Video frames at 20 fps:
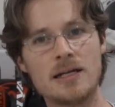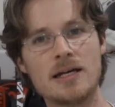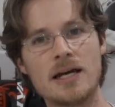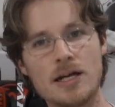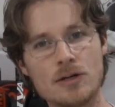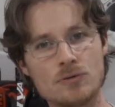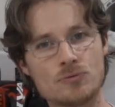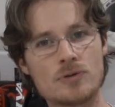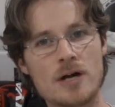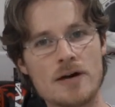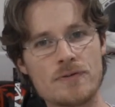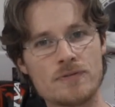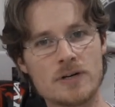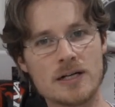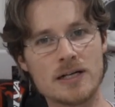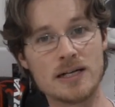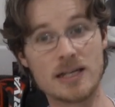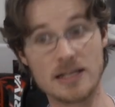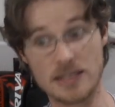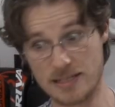and
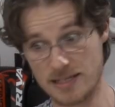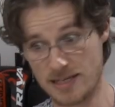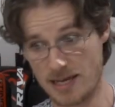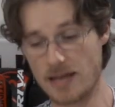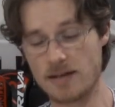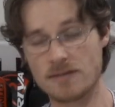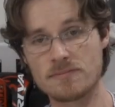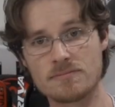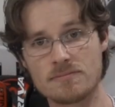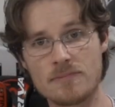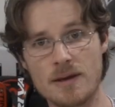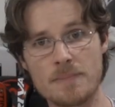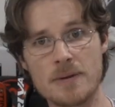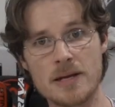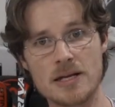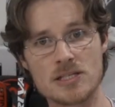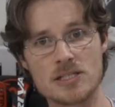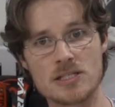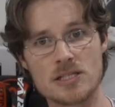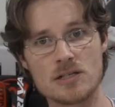rougher and get a
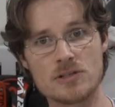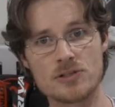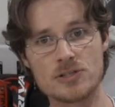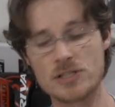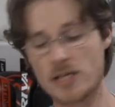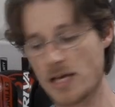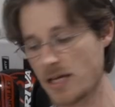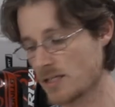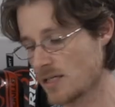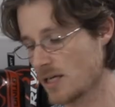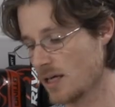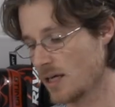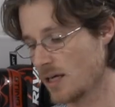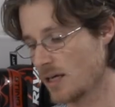better skill set